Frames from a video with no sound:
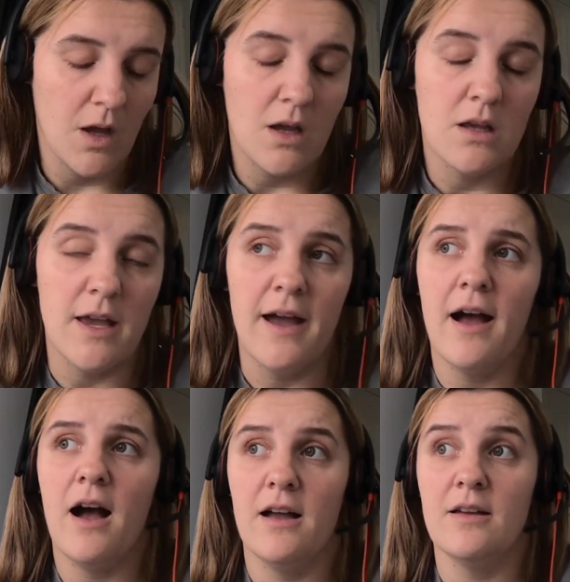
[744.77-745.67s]
Yeah,
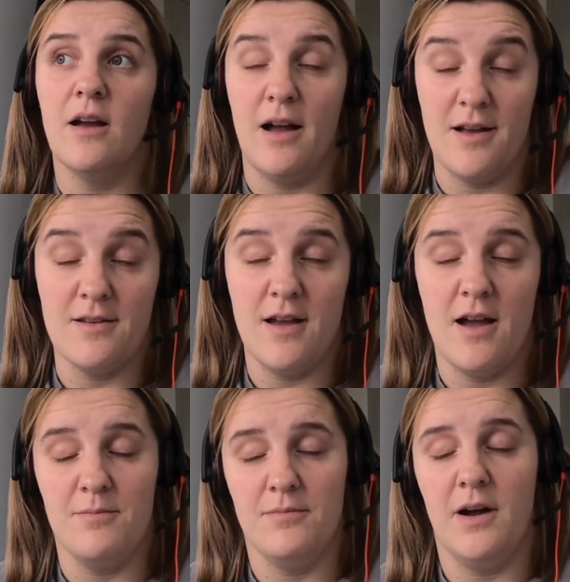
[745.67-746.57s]

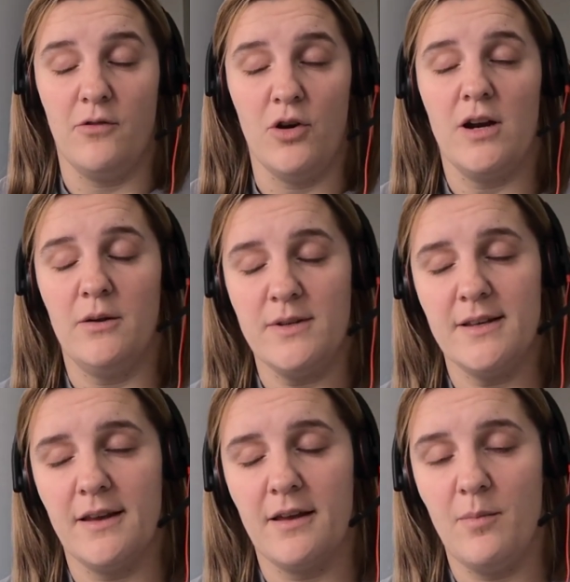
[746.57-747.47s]
I ironically was
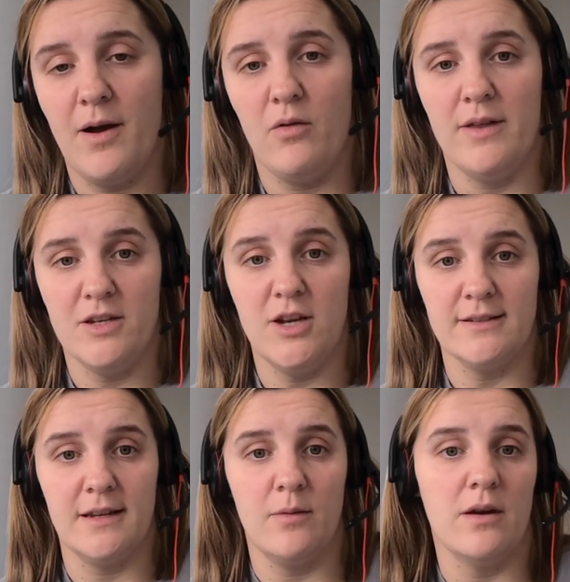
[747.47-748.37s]
thinking about this
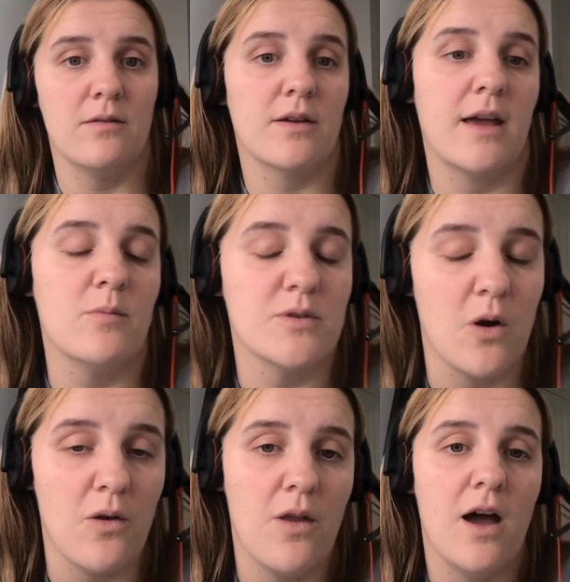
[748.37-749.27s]
yesterday when the game was
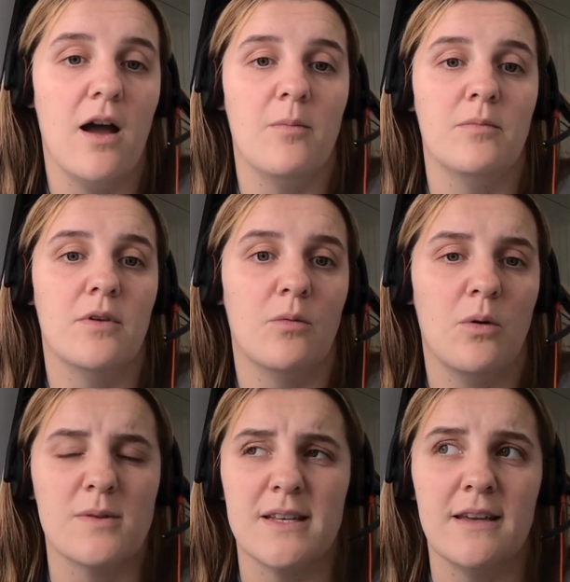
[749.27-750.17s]
on. What
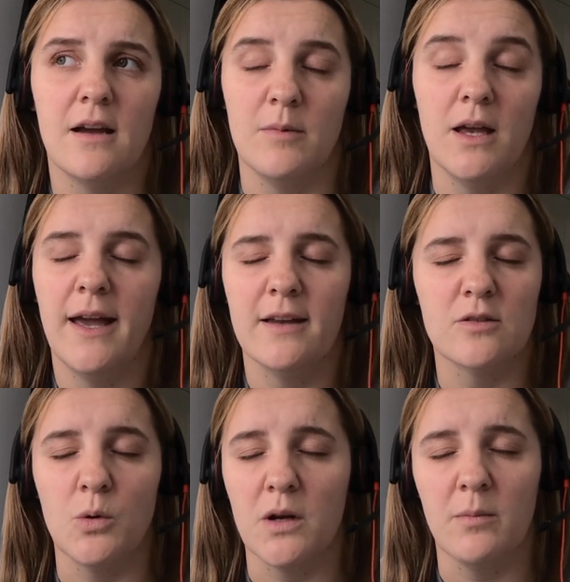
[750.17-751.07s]
was it? I mean, I hate
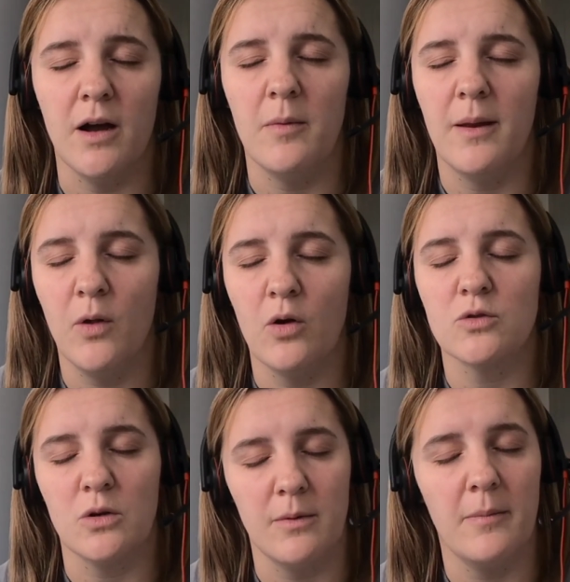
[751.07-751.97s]
talking about him, and I'm not
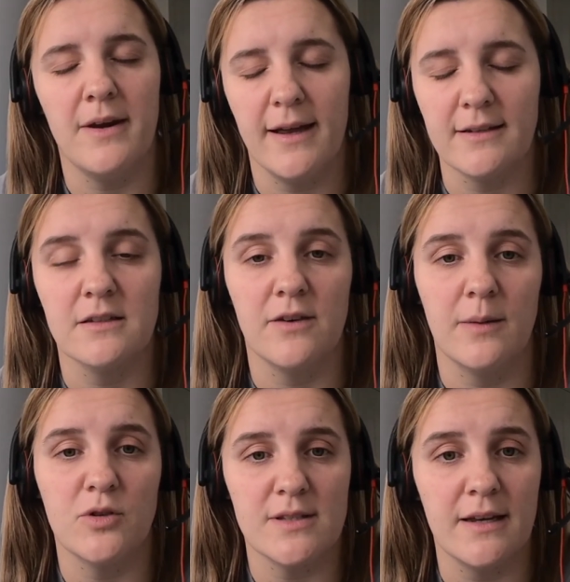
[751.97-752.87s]
talking about him negatively. I'm
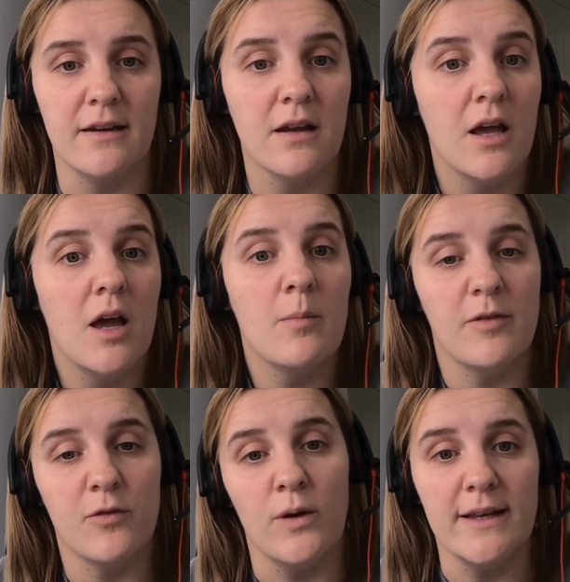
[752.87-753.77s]
just saying,
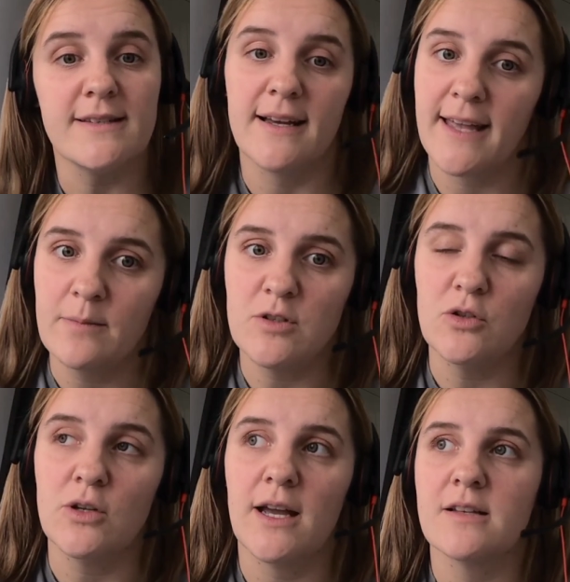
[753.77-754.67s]
before Isak came to
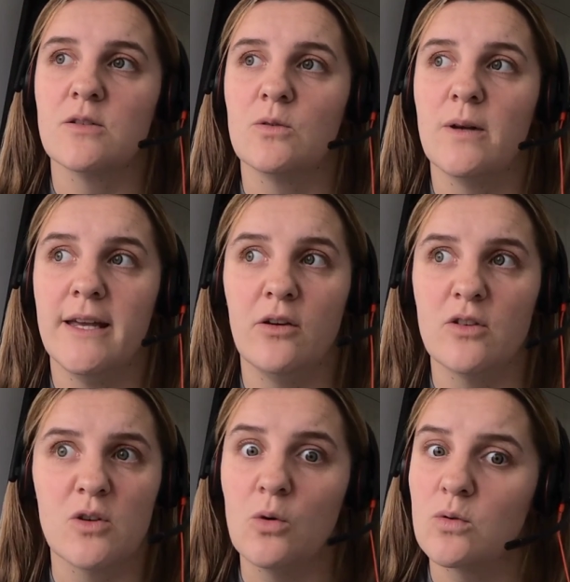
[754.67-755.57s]
Newcastle, he only
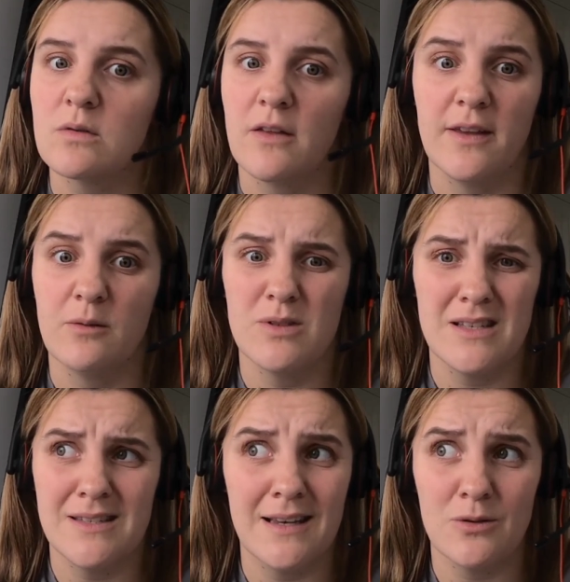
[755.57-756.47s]
scored, I think, was it
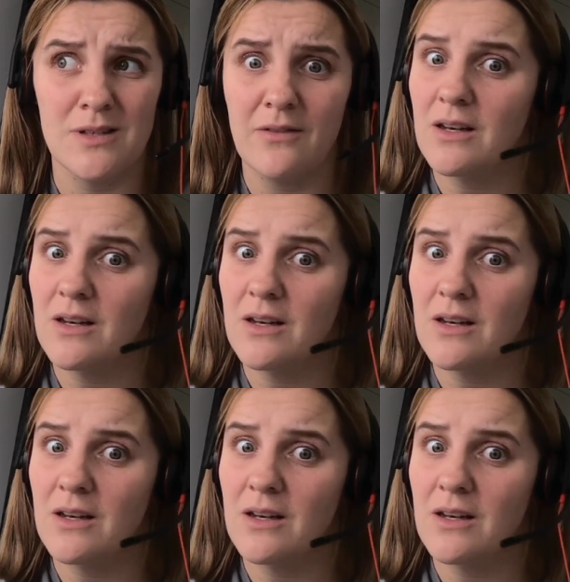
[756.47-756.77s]
6 or 7